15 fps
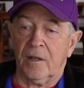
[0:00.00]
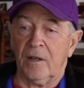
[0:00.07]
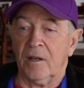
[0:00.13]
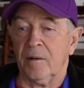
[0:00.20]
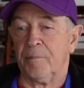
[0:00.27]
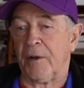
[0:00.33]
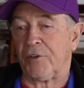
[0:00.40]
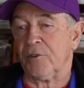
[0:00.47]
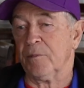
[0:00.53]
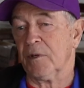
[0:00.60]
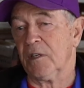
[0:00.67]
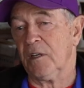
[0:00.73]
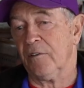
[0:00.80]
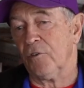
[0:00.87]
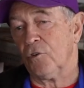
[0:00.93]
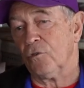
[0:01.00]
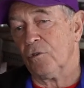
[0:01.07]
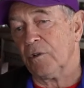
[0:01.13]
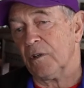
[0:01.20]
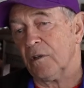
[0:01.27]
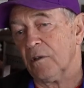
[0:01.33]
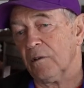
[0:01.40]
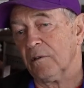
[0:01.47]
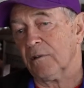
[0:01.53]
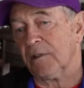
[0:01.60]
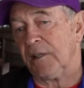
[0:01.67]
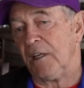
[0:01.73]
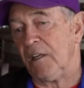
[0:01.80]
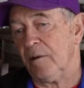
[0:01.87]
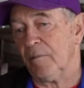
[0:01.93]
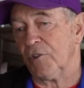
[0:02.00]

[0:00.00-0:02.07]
uh, Patrick McGibbon or the Kenny